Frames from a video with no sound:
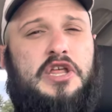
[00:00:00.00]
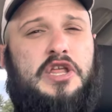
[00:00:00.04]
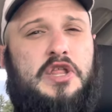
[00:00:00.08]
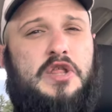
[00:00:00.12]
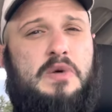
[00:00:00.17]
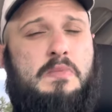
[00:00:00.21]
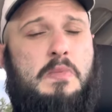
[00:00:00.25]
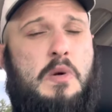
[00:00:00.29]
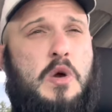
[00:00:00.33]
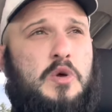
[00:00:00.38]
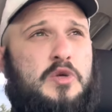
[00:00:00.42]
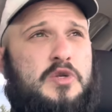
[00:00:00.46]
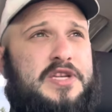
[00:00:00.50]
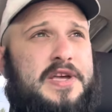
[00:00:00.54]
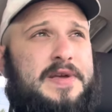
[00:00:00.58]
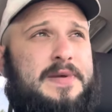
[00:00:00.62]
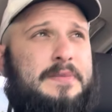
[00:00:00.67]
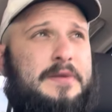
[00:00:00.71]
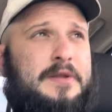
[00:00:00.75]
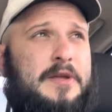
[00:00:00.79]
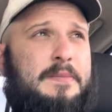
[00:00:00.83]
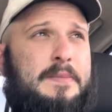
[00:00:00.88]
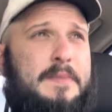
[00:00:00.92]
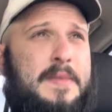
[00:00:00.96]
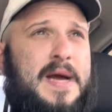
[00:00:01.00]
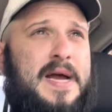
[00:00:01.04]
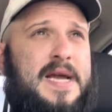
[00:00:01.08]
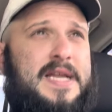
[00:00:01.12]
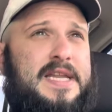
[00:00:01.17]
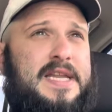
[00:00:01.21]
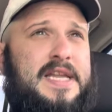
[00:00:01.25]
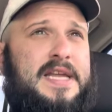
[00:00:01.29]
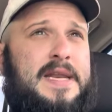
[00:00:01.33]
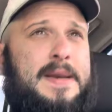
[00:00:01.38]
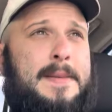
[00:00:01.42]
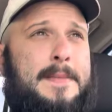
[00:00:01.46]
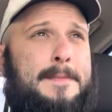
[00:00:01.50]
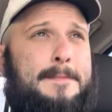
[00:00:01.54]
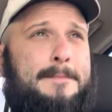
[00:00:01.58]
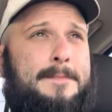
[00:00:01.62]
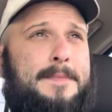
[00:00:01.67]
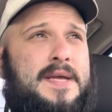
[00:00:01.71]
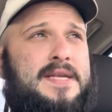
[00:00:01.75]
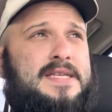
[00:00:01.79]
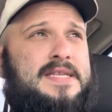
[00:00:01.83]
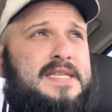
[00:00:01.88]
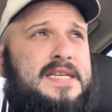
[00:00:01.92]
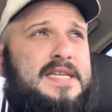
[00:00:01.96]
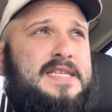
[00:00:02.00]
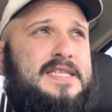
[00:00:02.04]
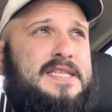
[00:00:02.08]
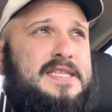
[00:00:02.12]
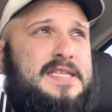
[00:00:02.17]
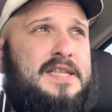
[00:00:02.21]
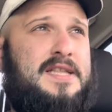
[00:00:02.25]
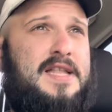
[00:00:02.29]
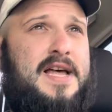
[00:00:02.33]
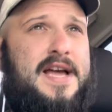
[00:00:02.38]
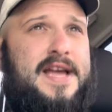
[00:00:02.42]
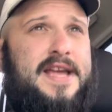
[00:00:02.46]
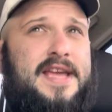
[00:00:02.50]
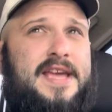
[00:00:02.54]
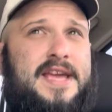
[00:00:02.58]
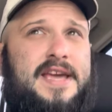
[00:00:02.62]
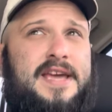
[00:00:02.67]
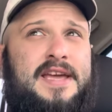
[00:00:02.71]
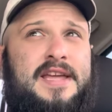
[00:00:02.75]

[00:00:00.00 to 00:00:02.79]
the most empty-minded, business-like